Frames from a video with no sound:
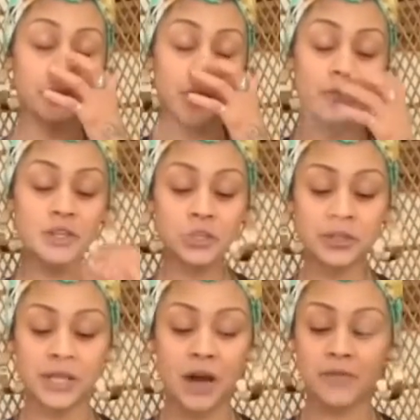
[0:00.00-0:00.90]
giving
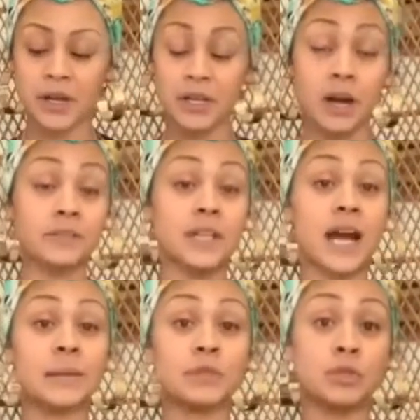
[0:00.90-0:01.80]
yourself enough
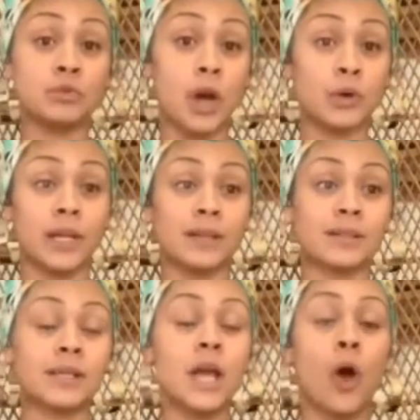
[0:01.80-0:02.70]
time to
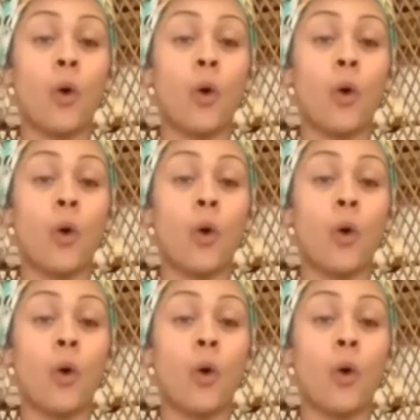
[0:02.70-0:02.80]
notice,